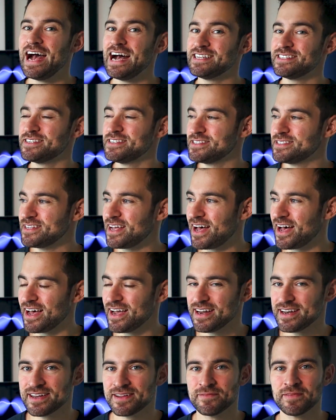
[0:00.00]
As an
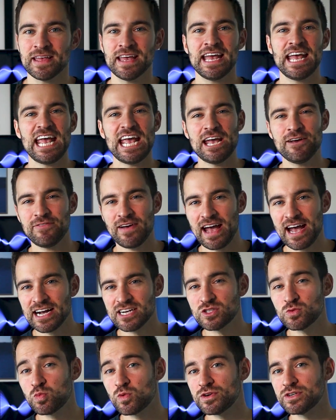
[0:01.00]
aside, if
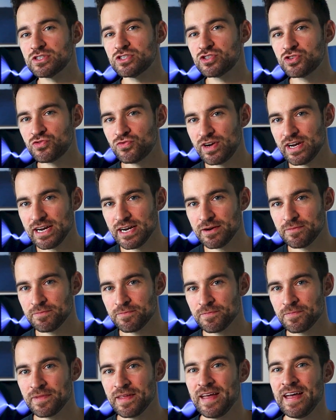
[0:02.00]
x were discrete,
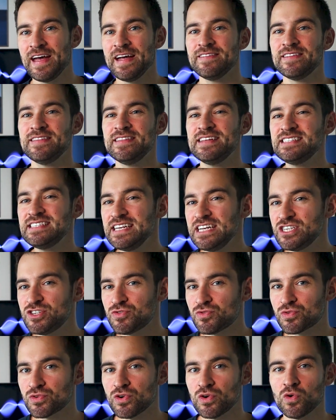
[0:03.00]
then this
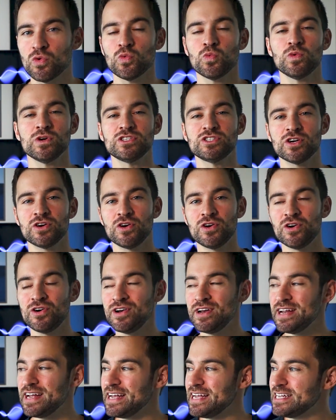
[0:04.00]
integral would
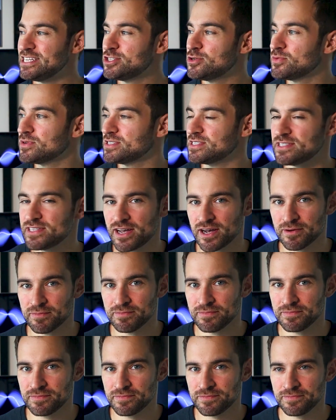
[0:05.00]
turn into a sum.
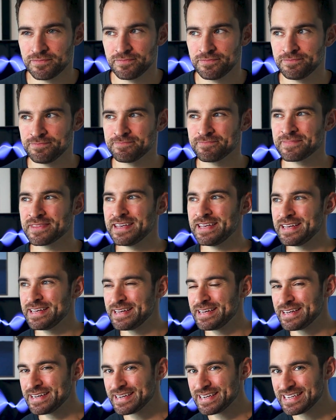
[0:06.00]

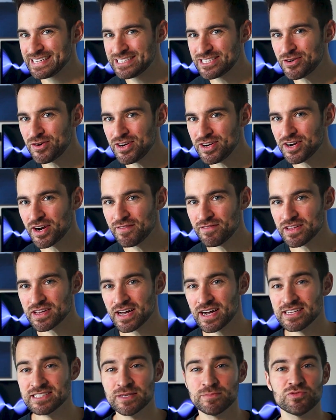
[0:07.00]
Considering none of the
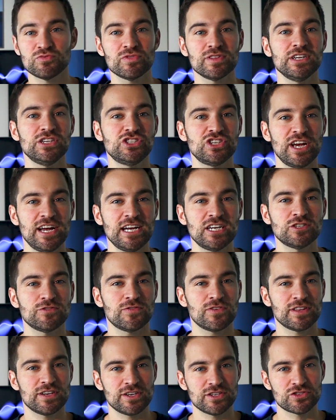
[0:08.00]
concepts really change
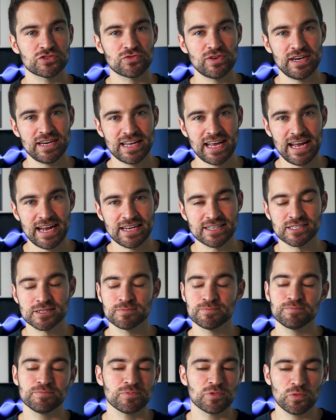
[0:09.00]
for the discrete case,
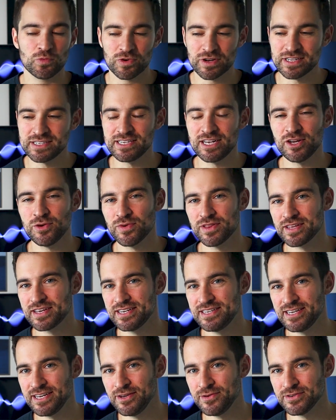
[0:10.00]
we'll continue with the
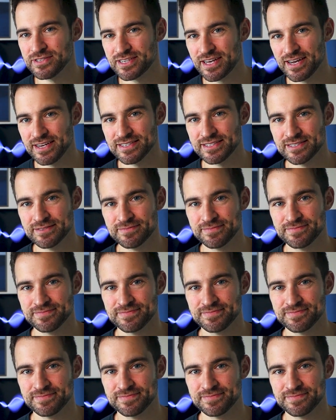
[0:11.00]
continuous case.